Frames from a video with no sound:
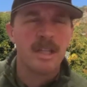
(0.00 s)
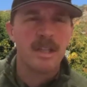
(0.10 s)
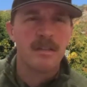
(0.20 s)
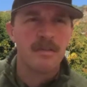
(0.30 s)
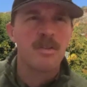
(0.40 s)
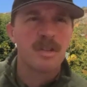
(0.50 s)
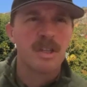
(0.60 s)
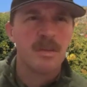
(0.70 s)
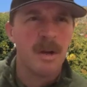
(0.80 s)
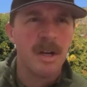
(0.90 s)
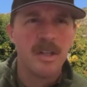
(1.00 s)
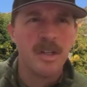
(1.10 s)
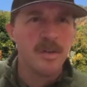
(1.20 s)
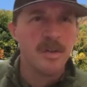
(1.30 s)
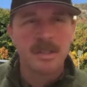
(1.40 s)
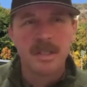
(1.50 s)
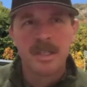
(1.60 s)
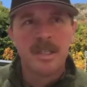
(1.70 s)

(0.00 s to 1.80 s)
it's the first thing you want to do is